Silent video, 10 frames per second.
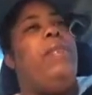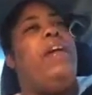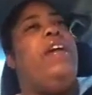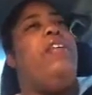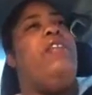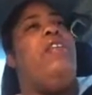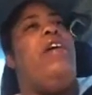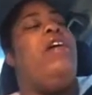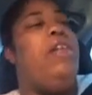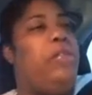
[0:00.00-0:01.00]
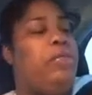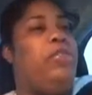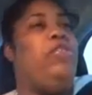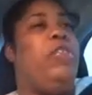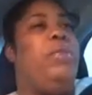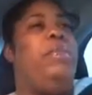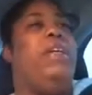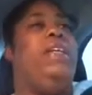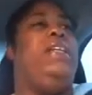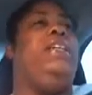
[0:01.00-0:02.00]
made her um, trip
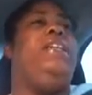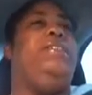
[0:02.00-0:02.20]
money.